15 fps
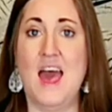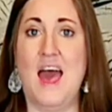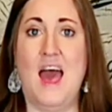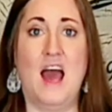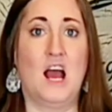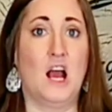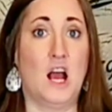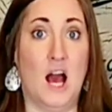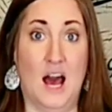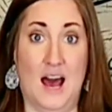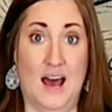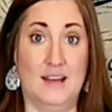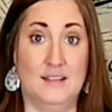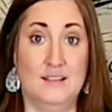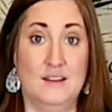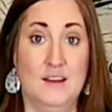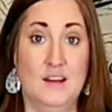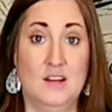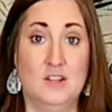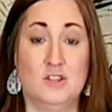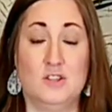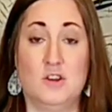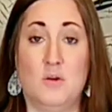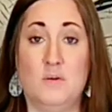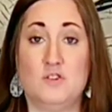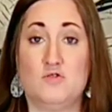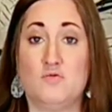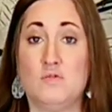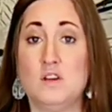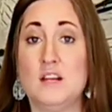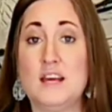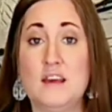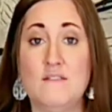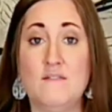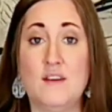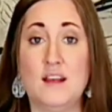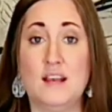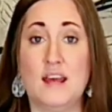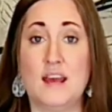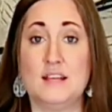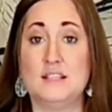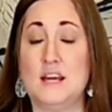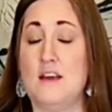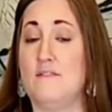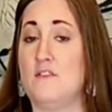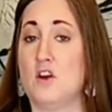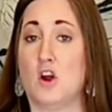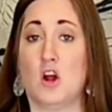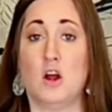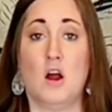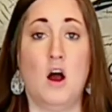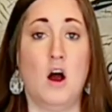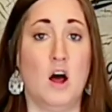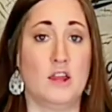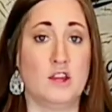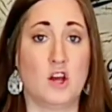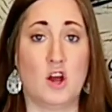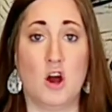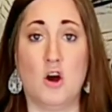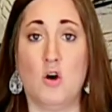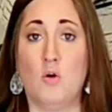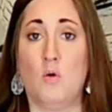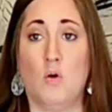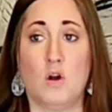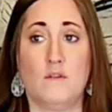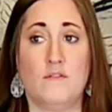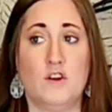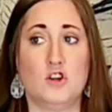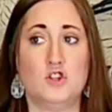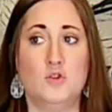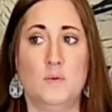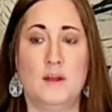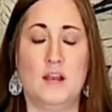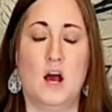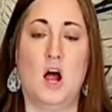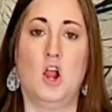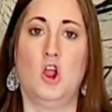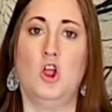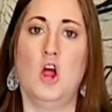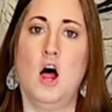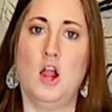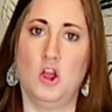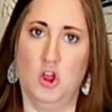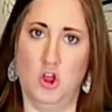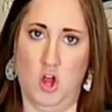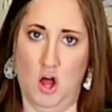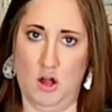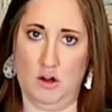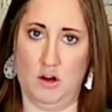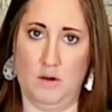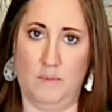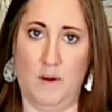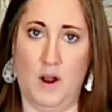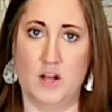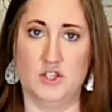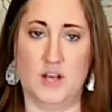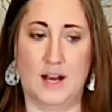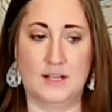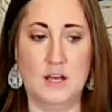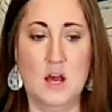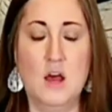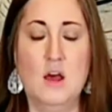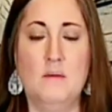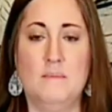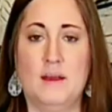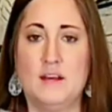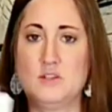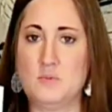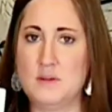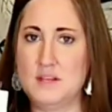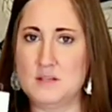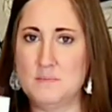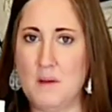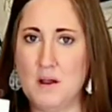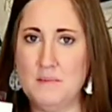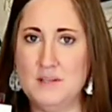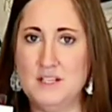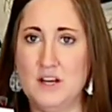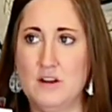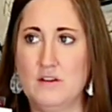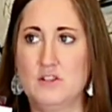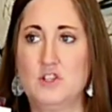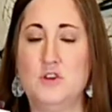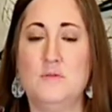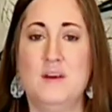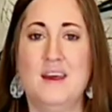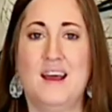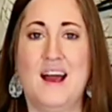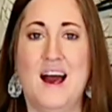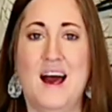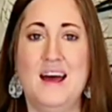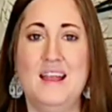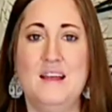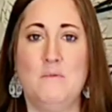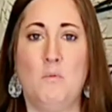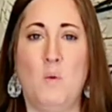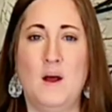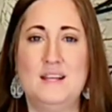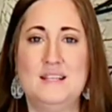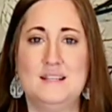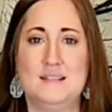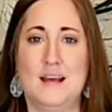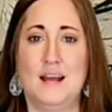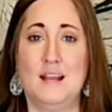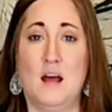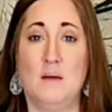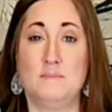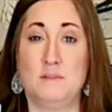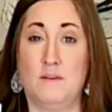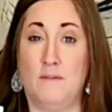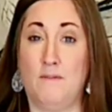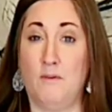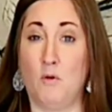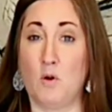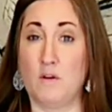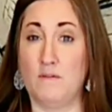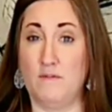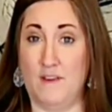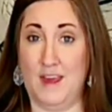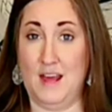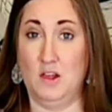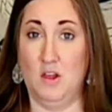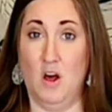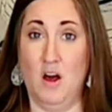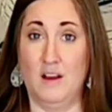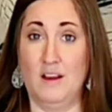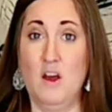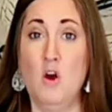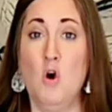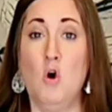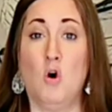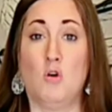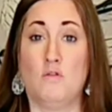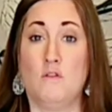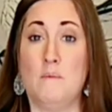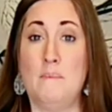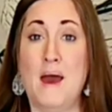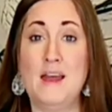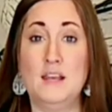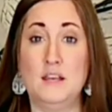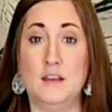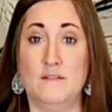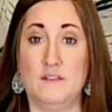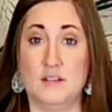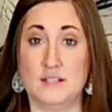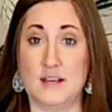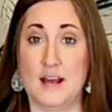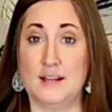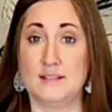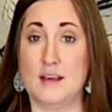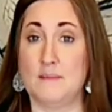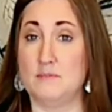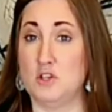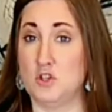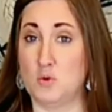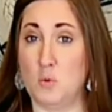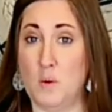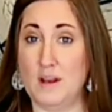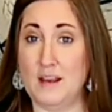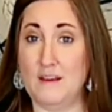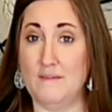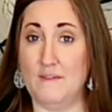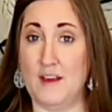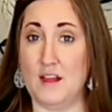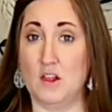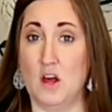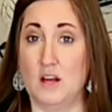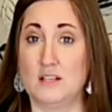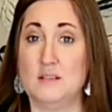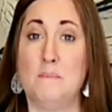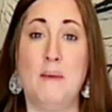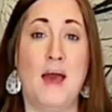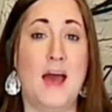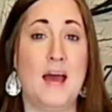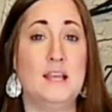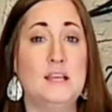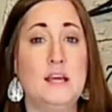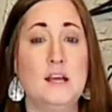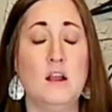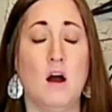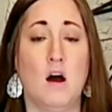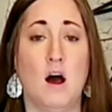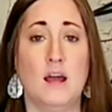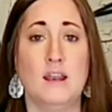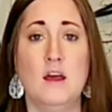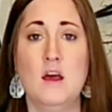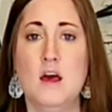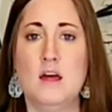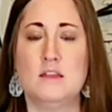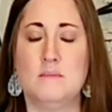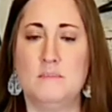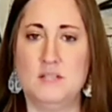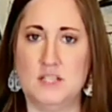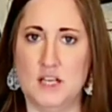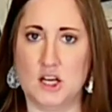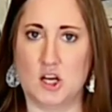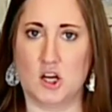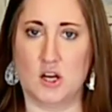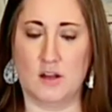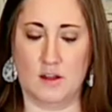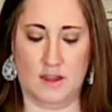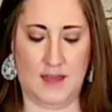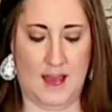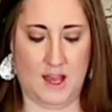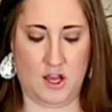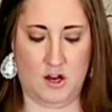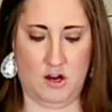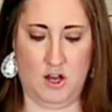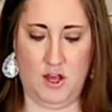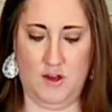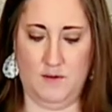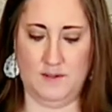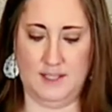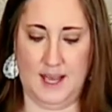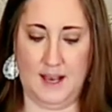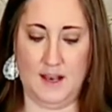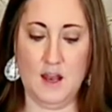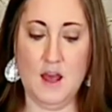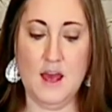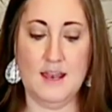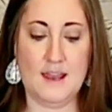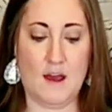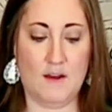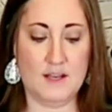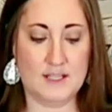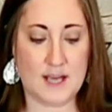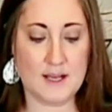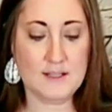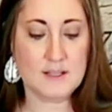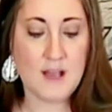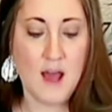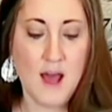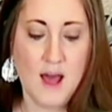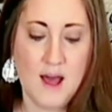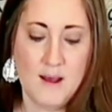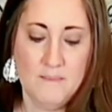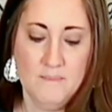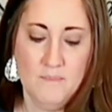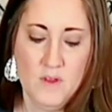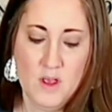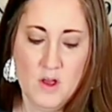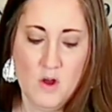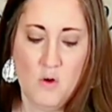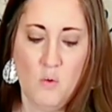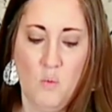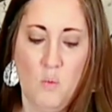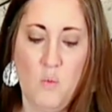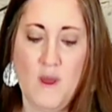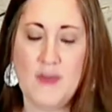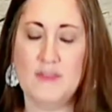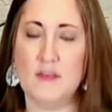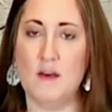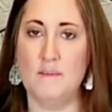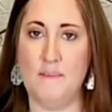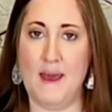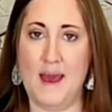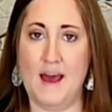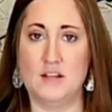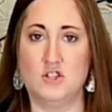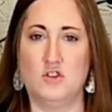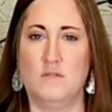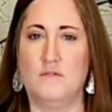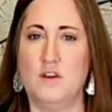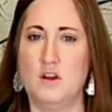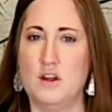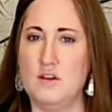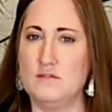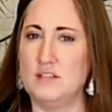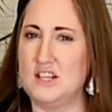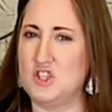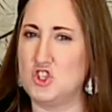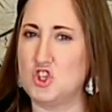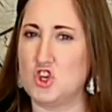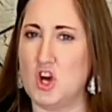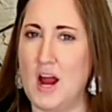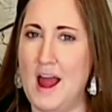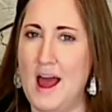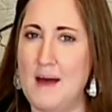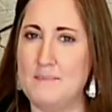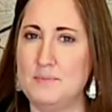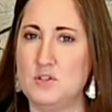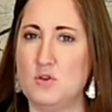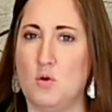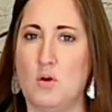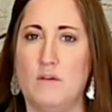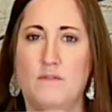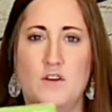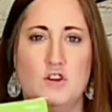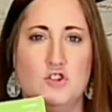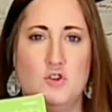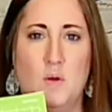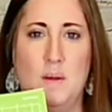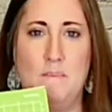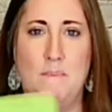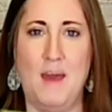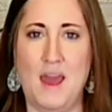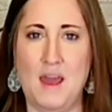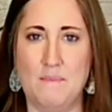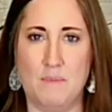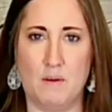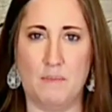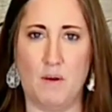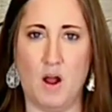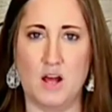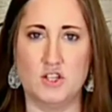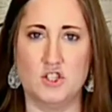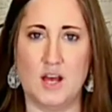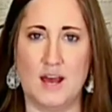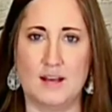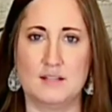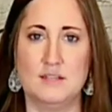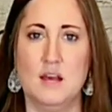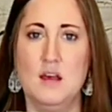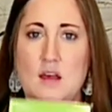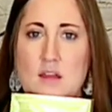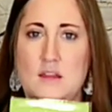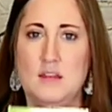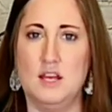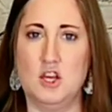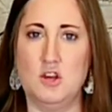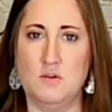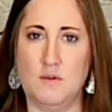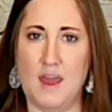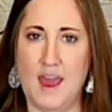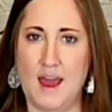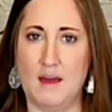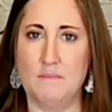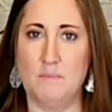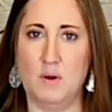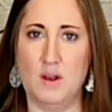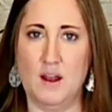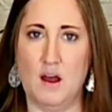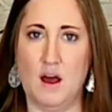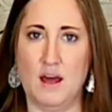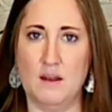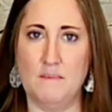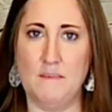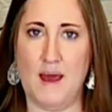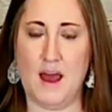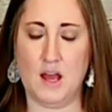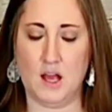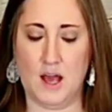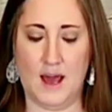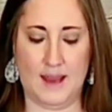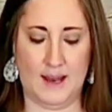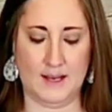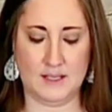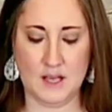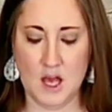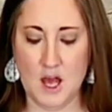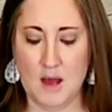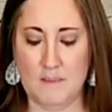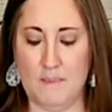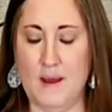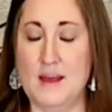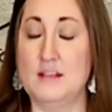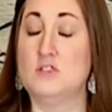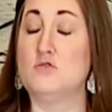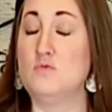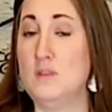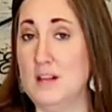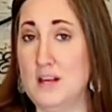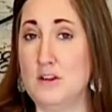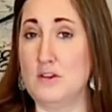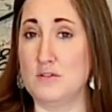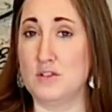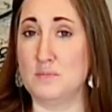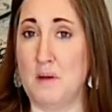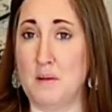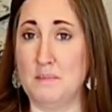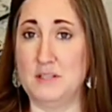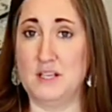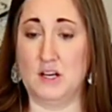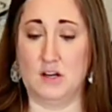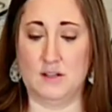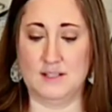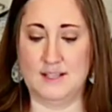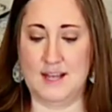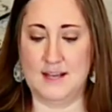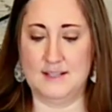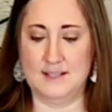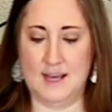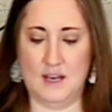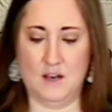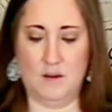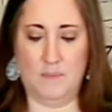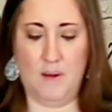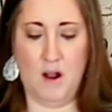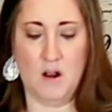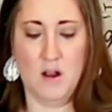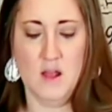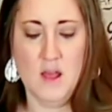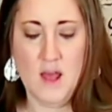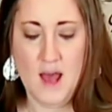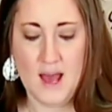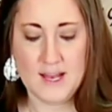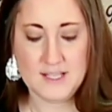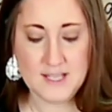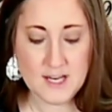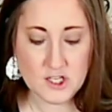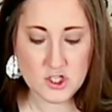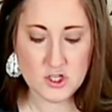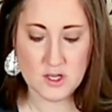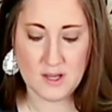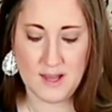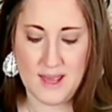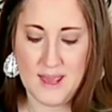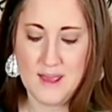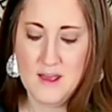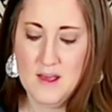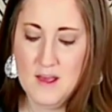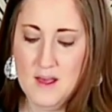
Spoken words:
and cut. So it's really convenient if you're on the go or if you're doing a lot longer project. Because with the smart materials, you can cut one design up to 4 feet long, or repetitive designs up to 20 feet long, depending on the material that you're using. Now, it does come with a mat, so if you're using scraps or if you're doing paper projects, then you can put it on a mat and cut it, but it's really those smart materials that set it apart. Additionally,